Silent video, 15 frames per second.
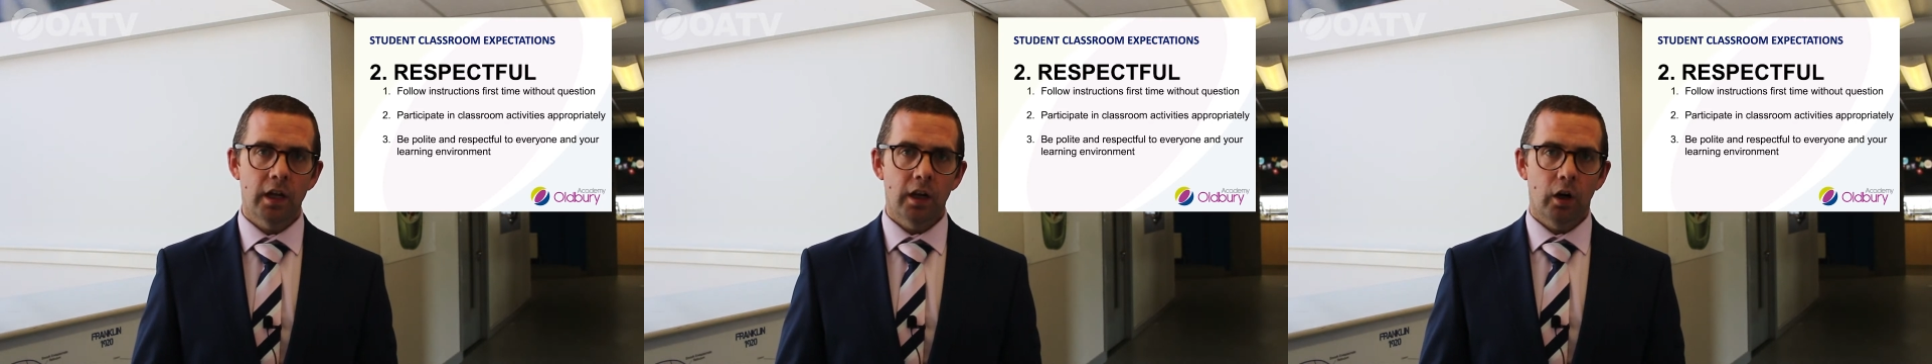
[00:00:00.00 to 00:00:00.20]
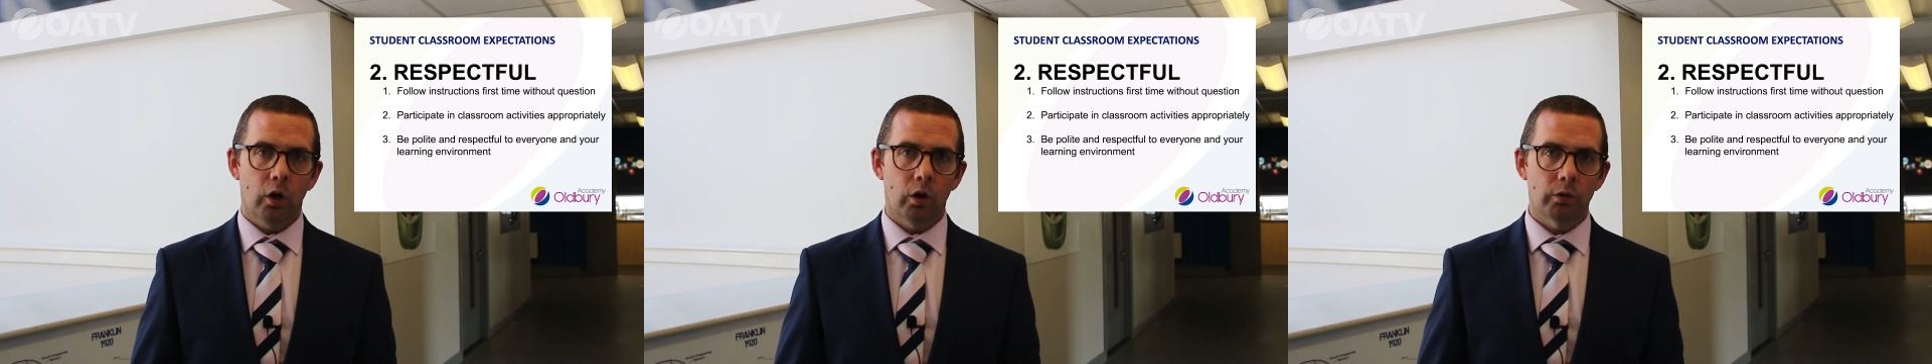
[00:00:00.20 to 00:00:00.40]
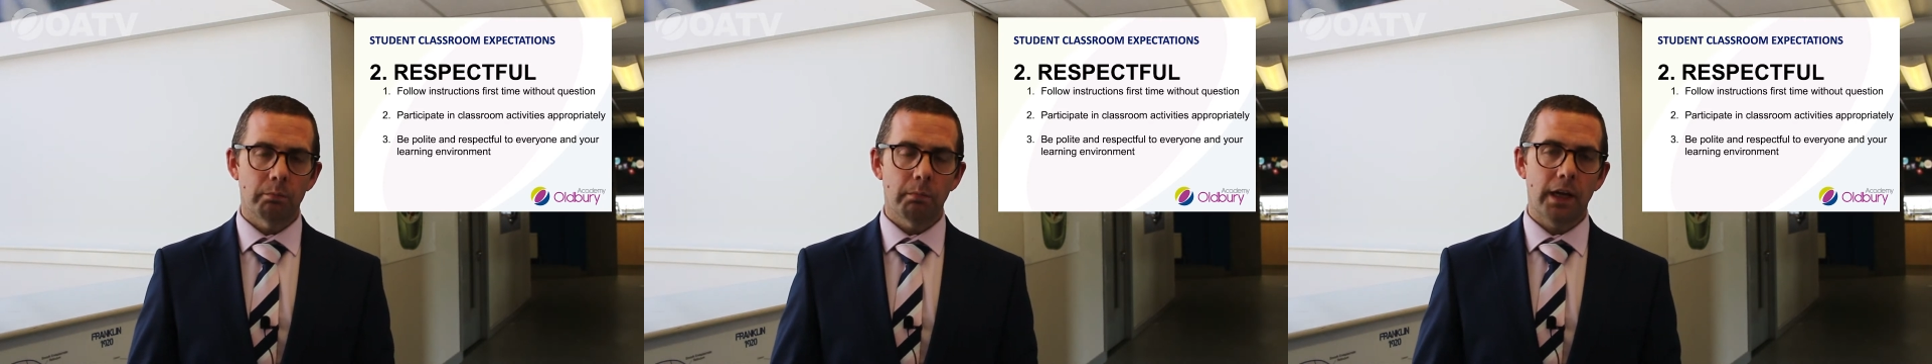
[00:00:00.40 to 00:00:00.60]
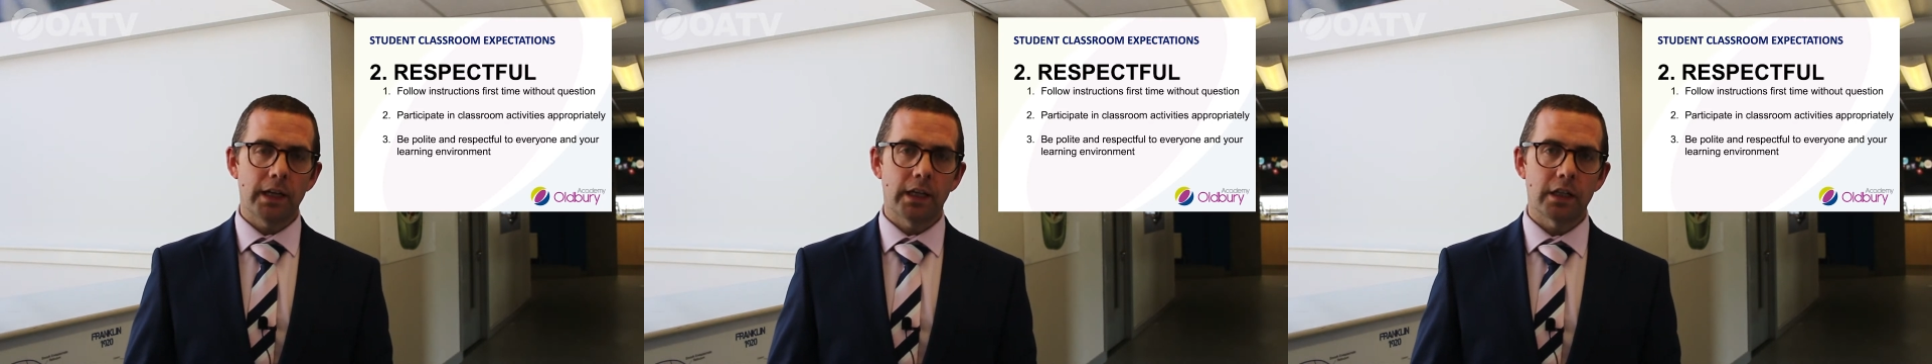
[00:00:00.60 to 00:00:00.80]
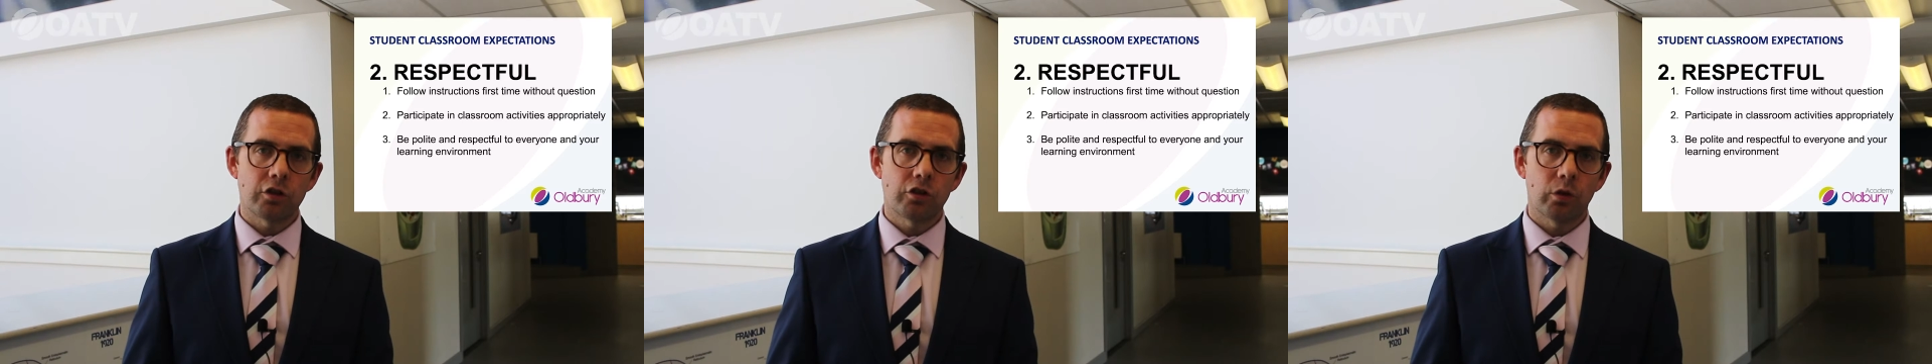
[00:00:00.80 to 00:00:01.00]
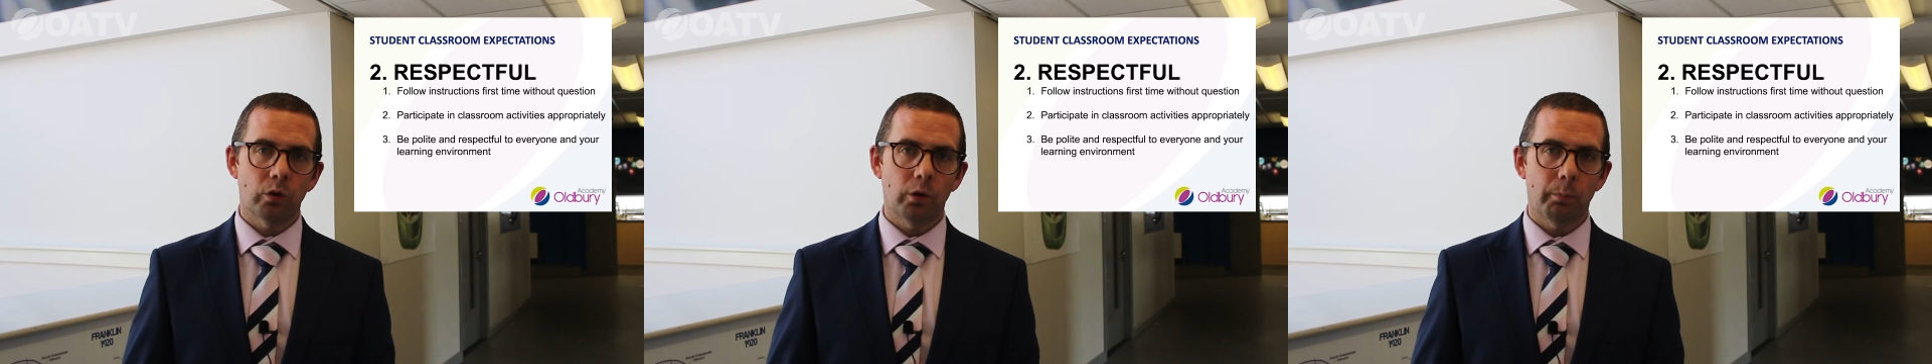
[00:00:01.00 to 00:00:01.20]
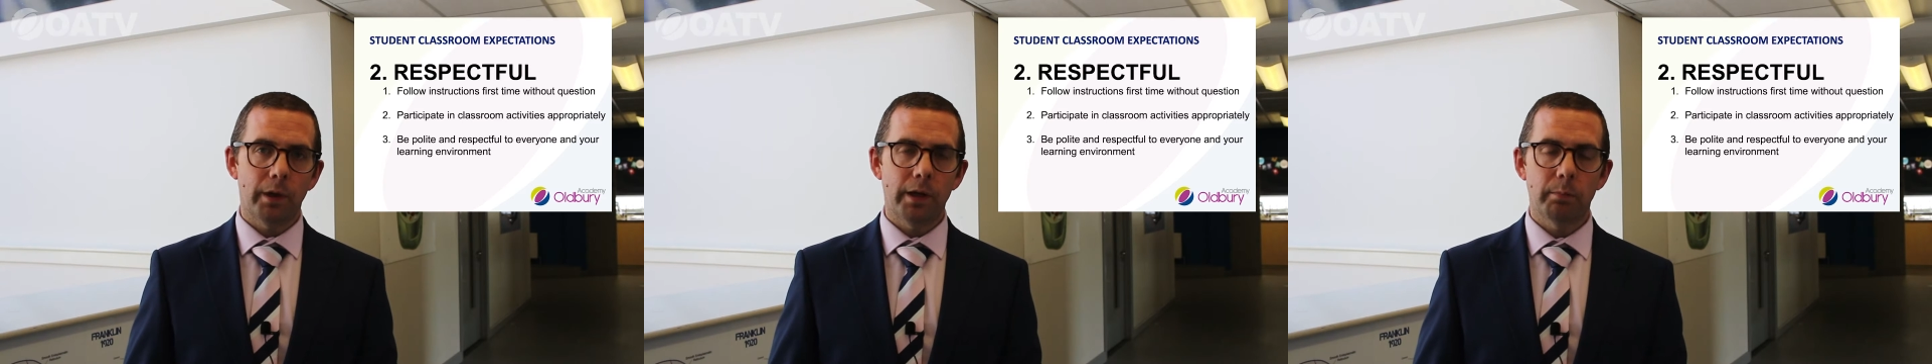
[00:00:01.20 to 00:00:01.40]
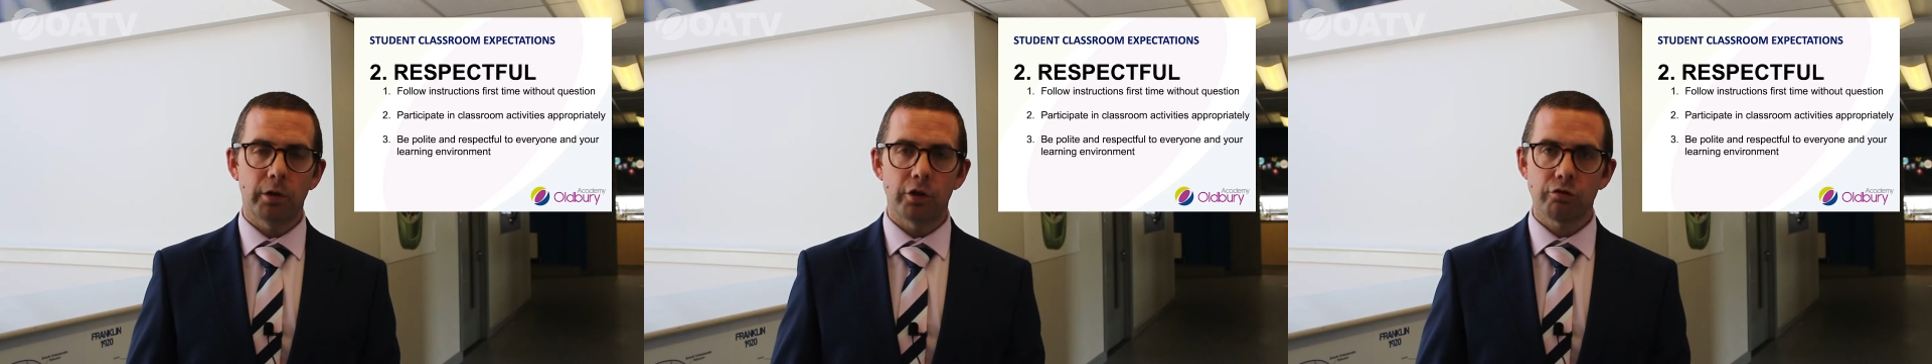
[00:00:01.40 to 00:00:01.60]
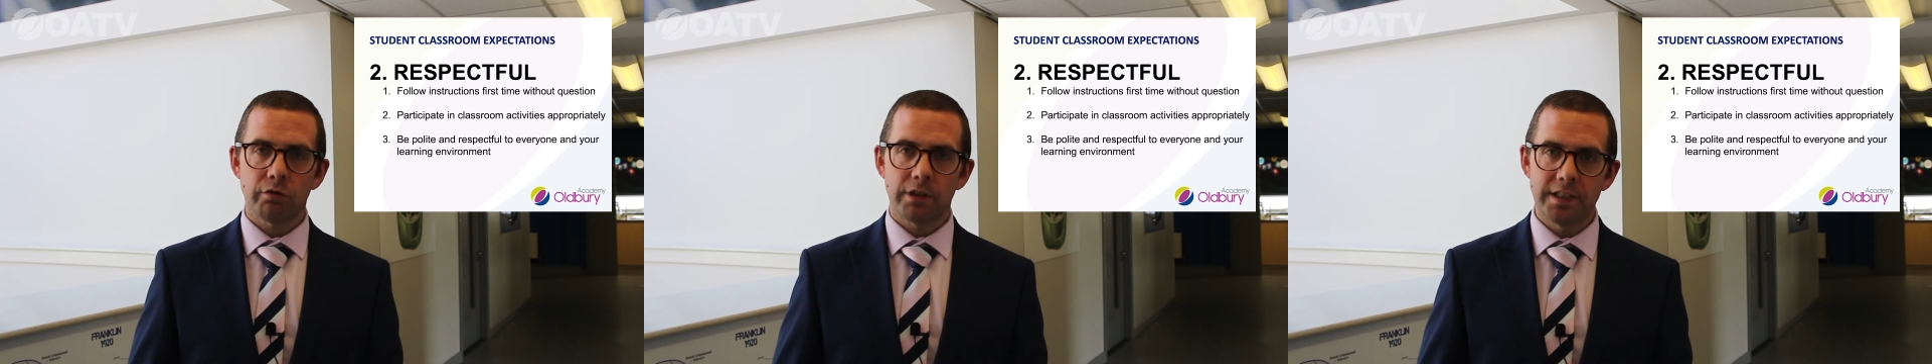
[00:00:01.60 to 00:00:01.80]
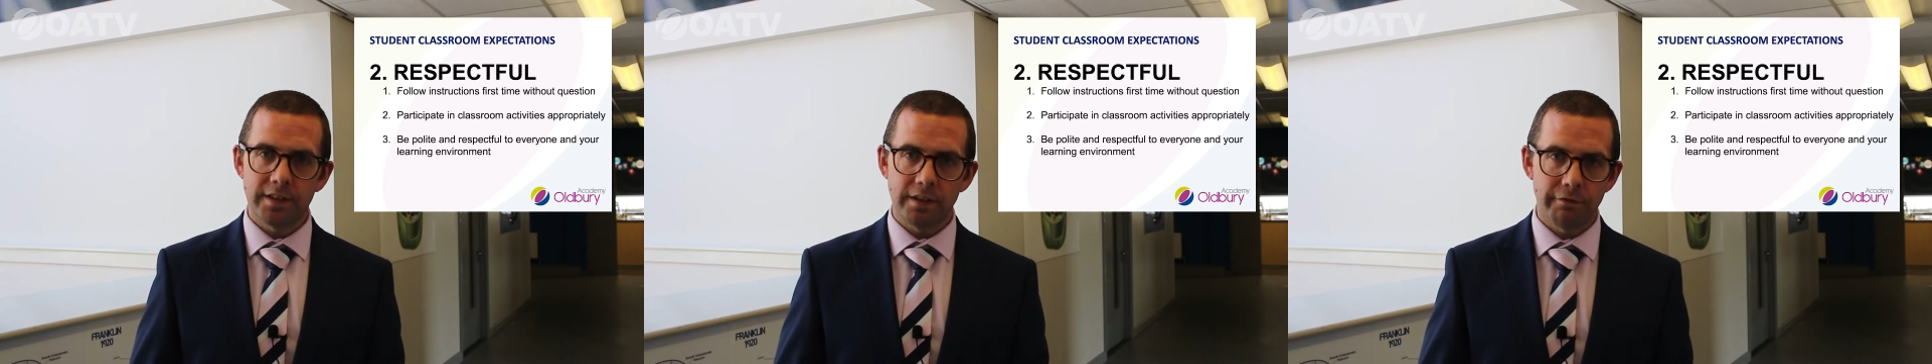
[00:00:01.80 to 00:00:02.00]
on making sure that people are
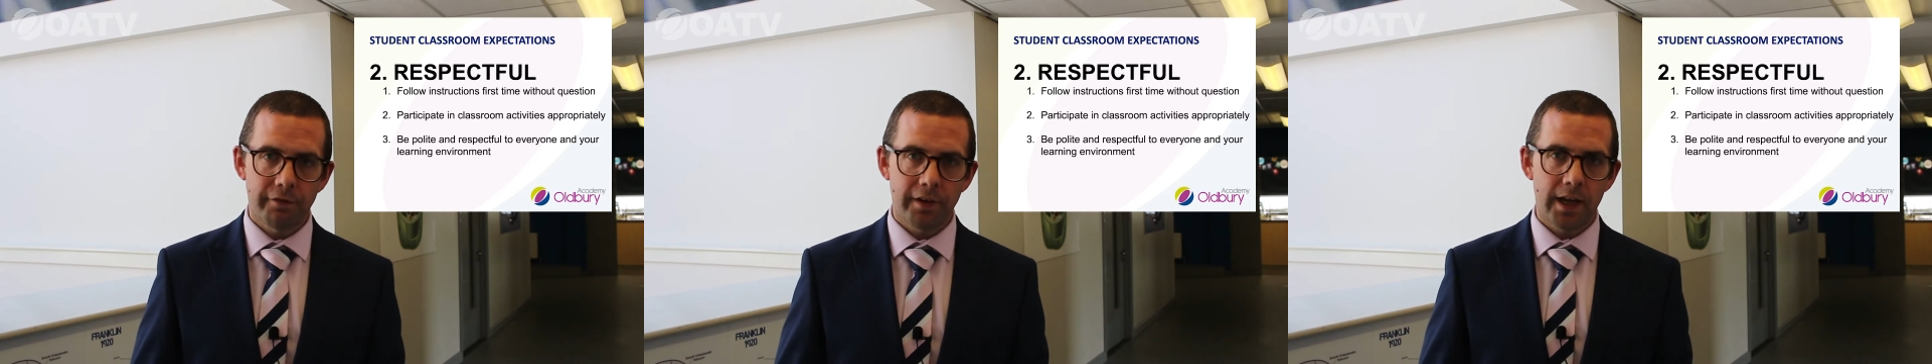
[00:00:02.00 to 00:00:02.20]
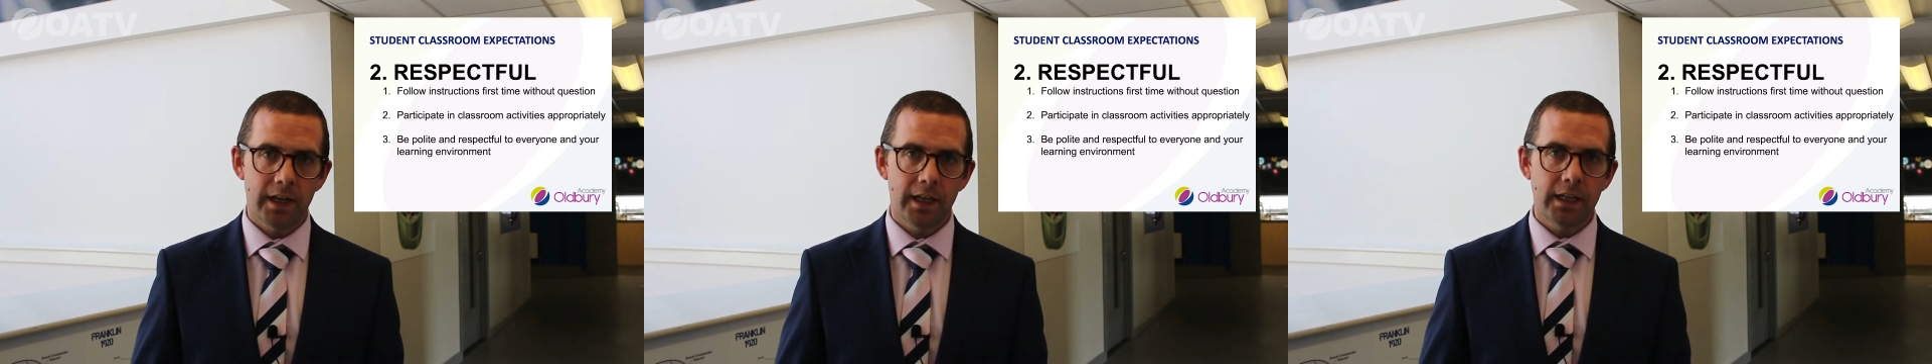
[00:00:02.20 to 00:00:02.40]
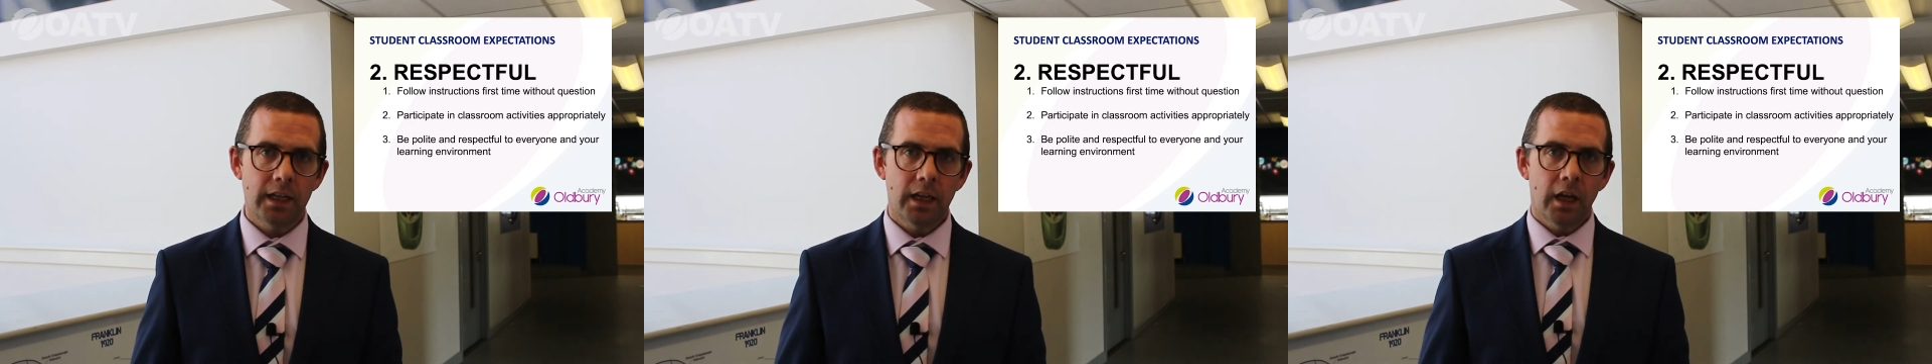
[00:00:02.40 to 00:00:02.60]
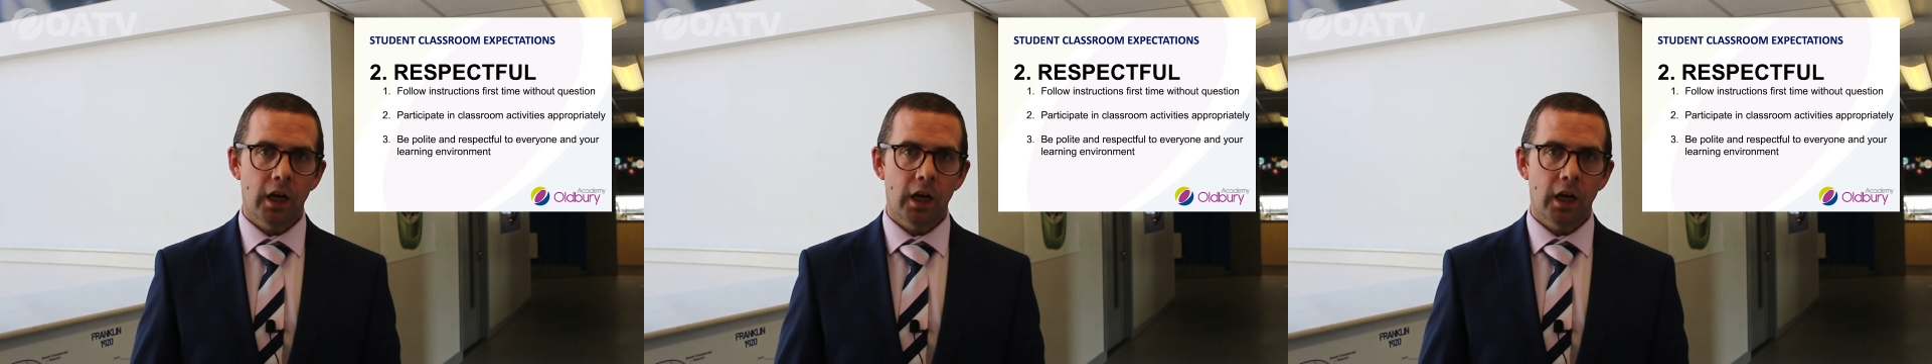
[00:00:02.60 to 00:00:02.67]
treated fairly